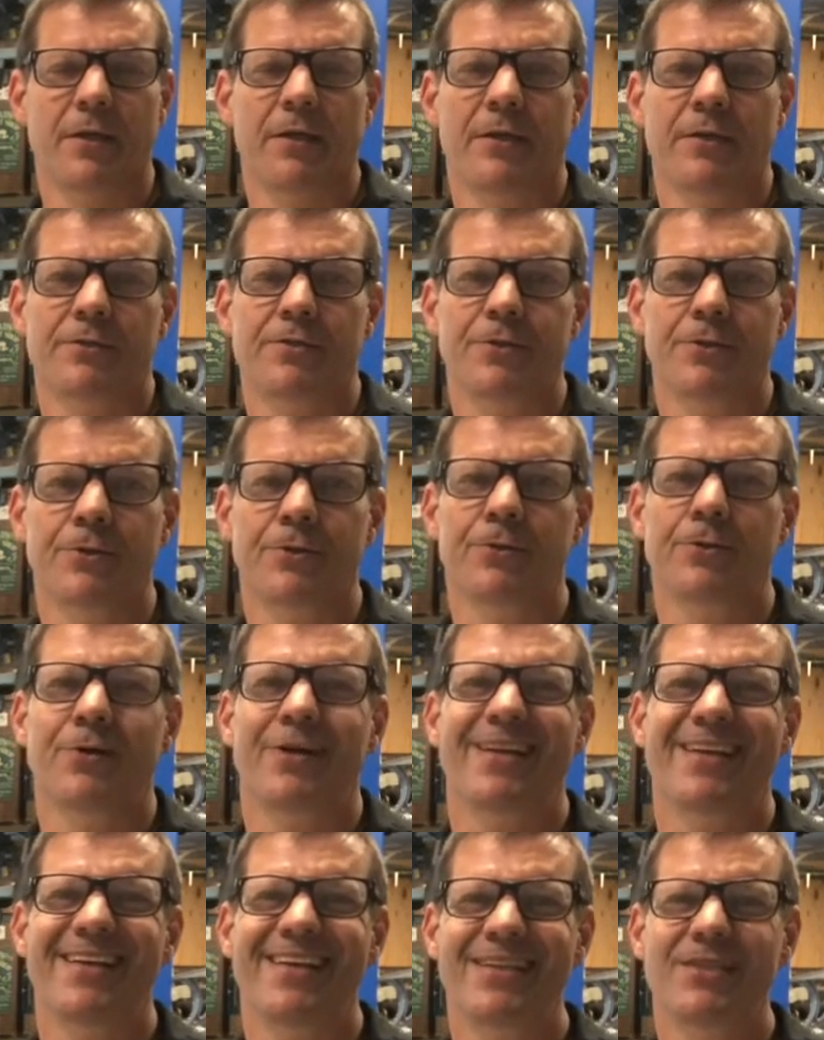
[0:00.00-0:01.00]
So
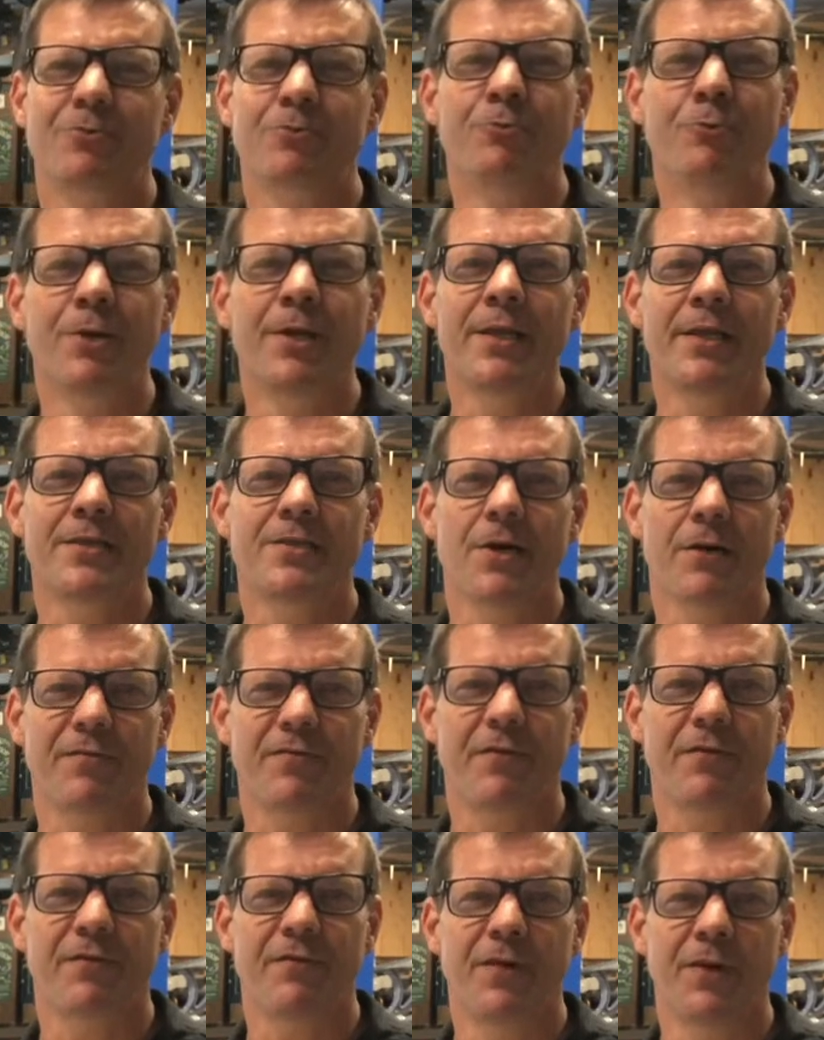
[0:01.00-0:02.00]
it's really tough to
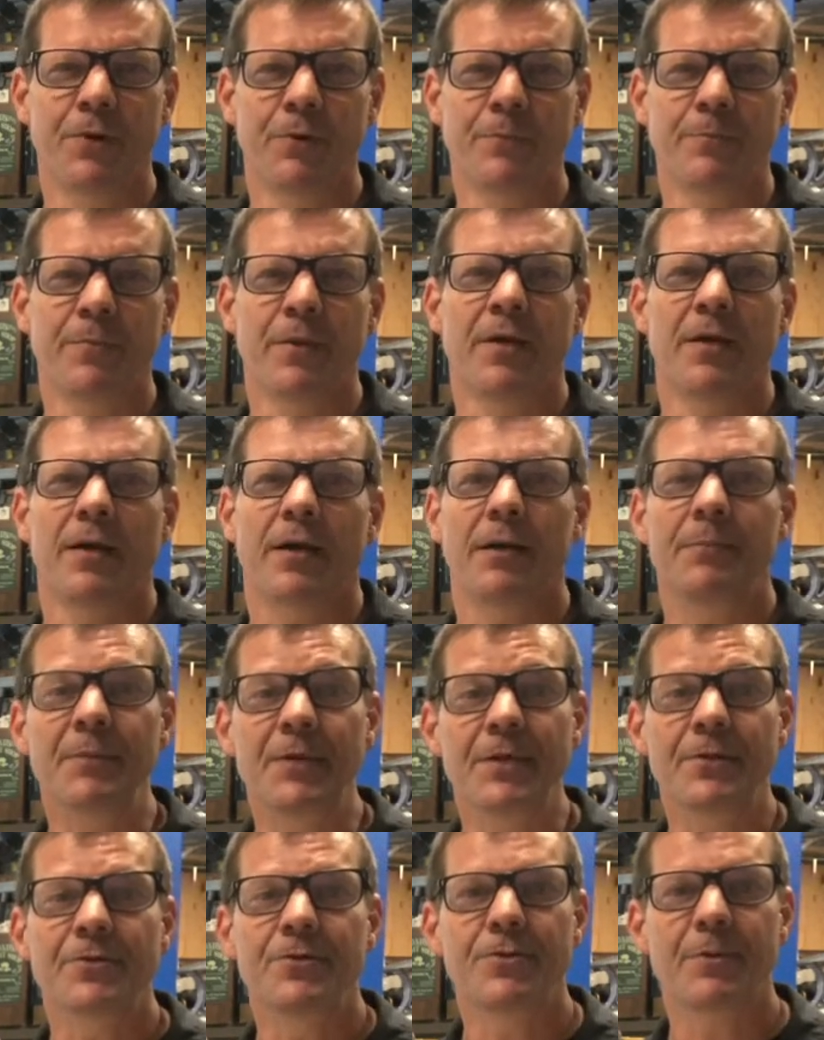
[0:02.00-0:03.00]
film. I'm gonna
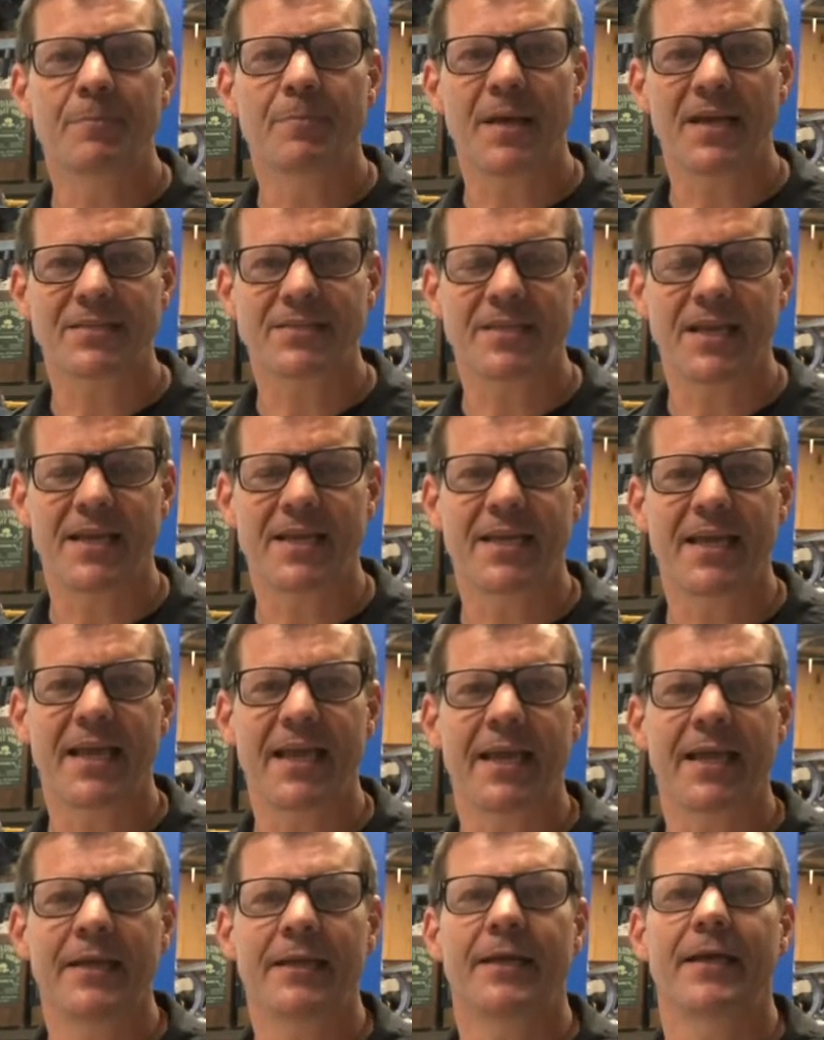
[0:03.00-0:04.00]
do the best I
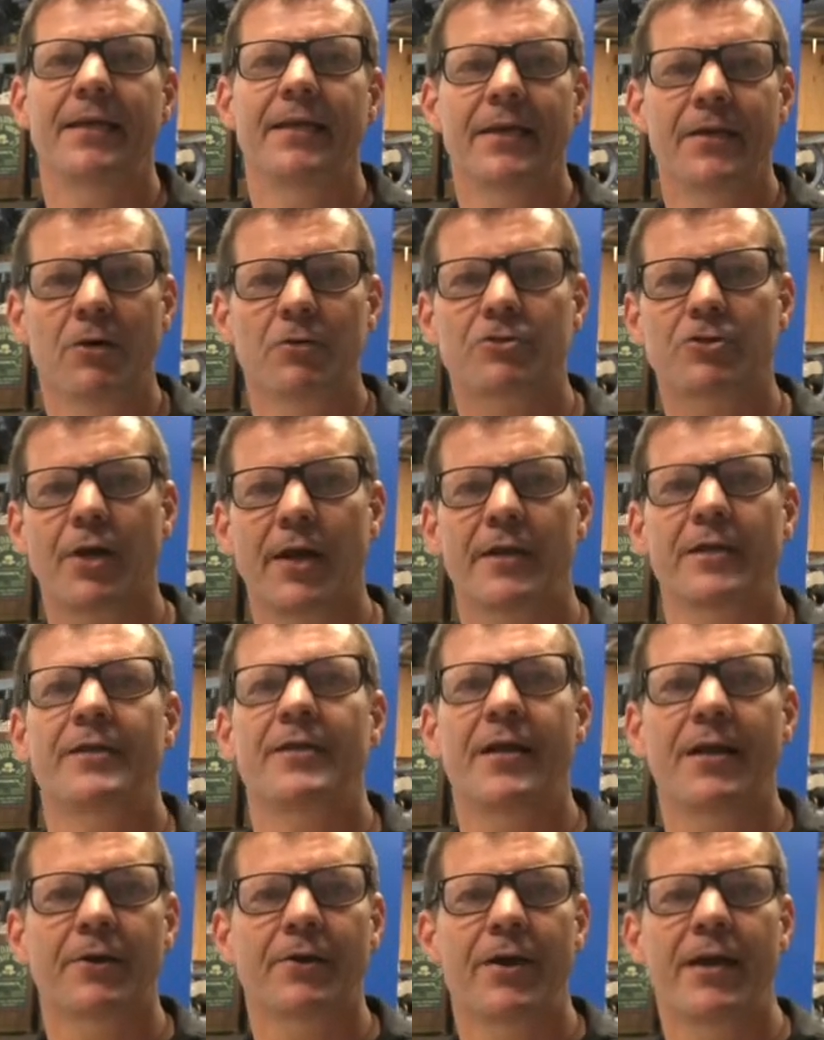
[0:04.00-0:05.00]
can, and then I'll try to
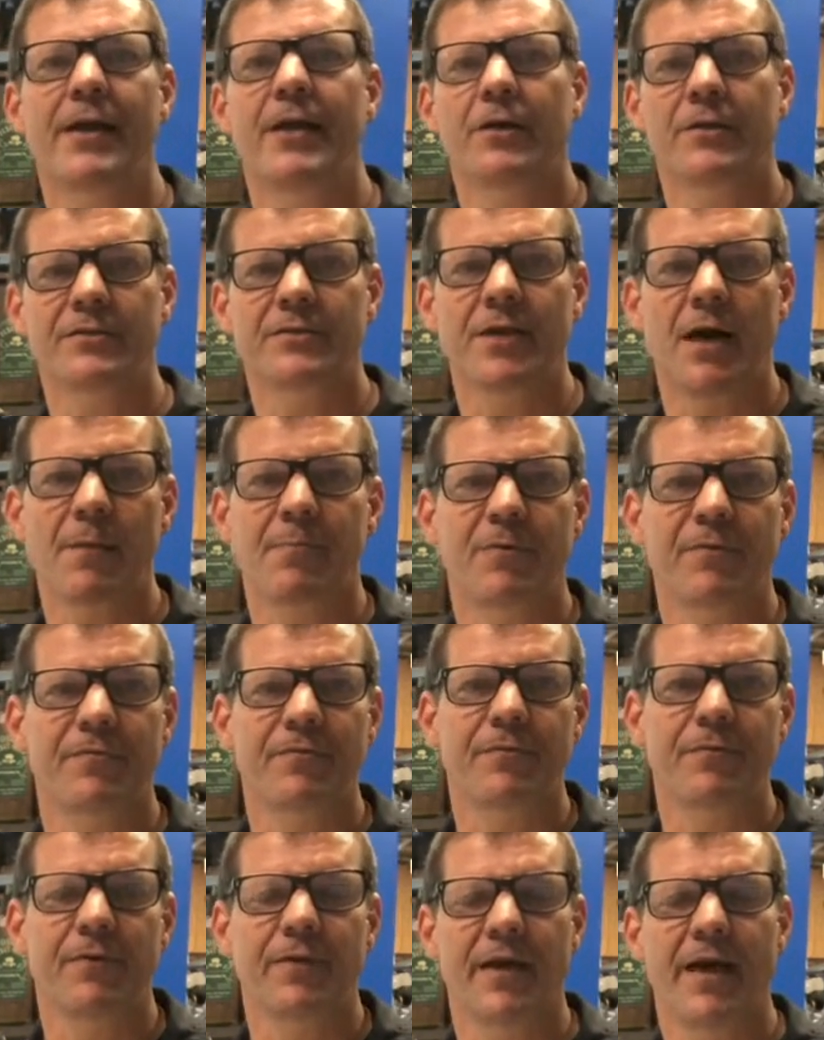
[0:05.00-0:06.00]
narrate on top of
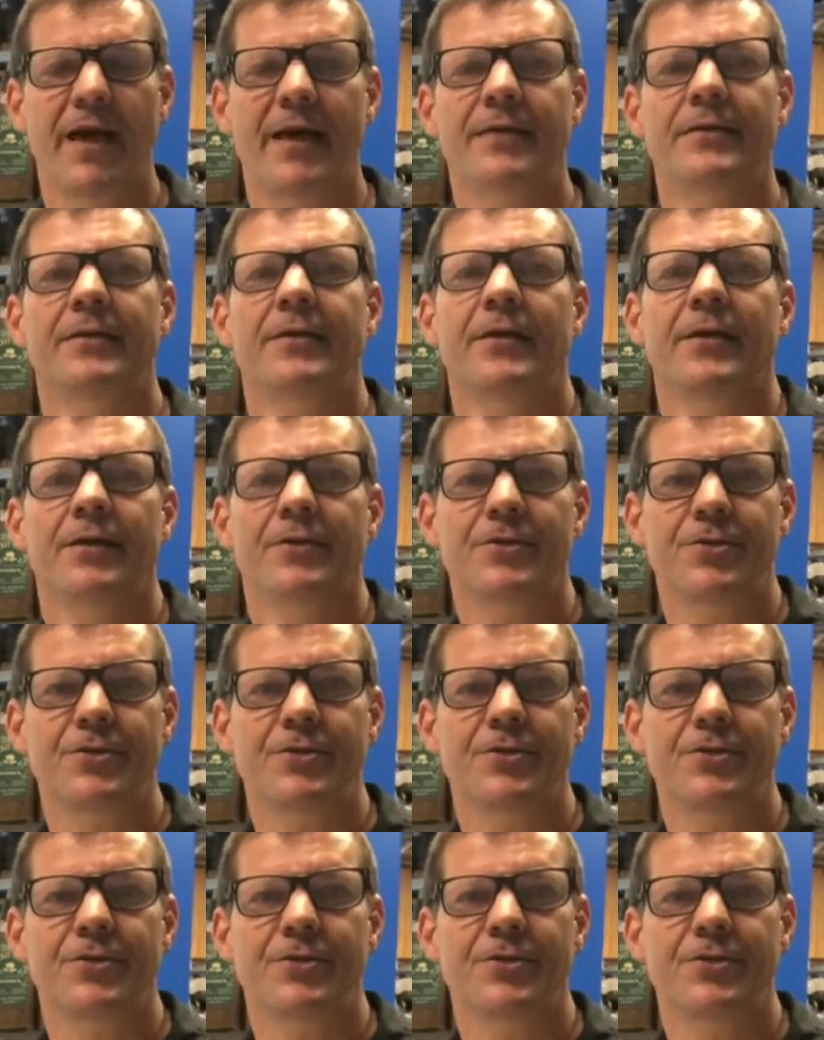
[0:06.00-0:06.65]
that to